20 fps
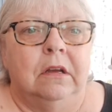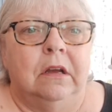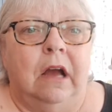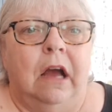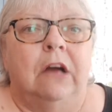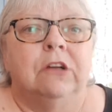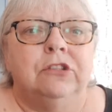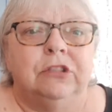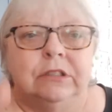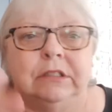
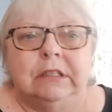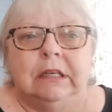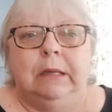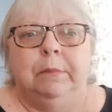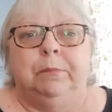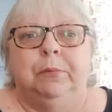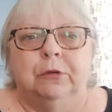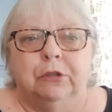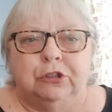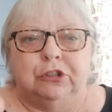I'll just keep
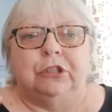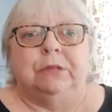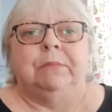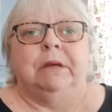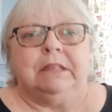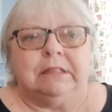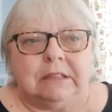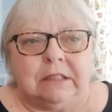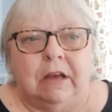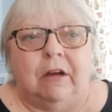pushing
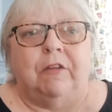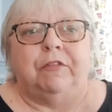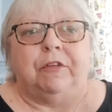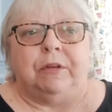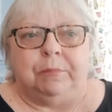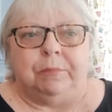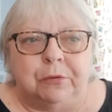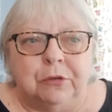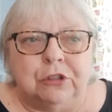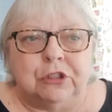myself
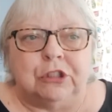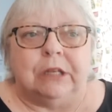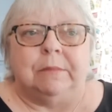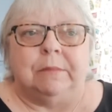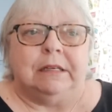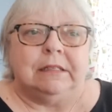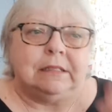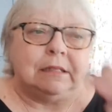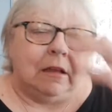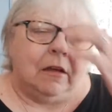and pushing
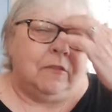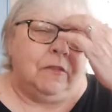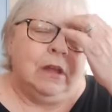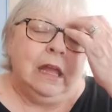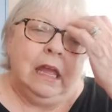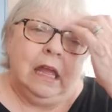myself